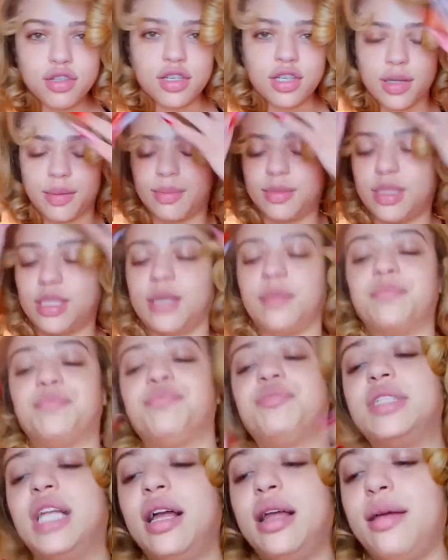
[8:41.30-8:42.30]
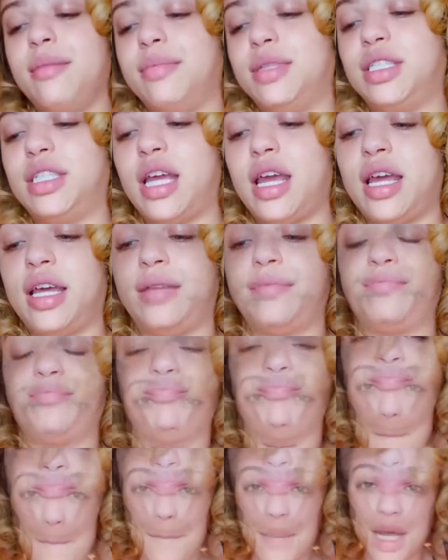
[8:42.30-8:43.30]
Something. Yeah.
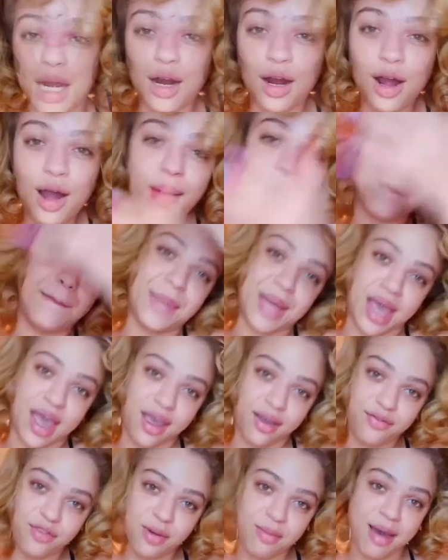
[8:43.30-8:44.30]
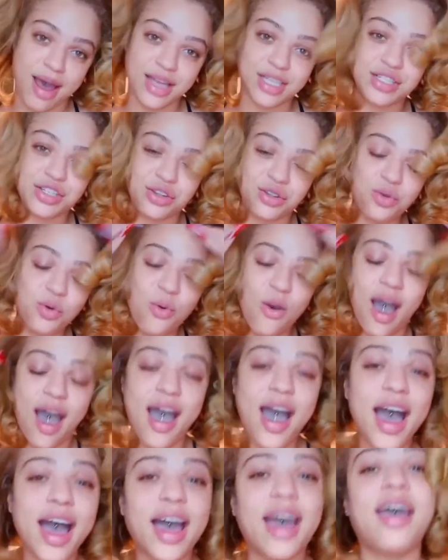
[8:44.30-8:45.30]
Better come back for my
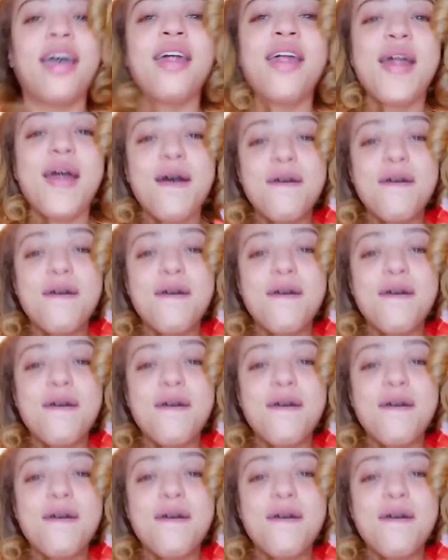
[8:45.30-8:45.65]
DUI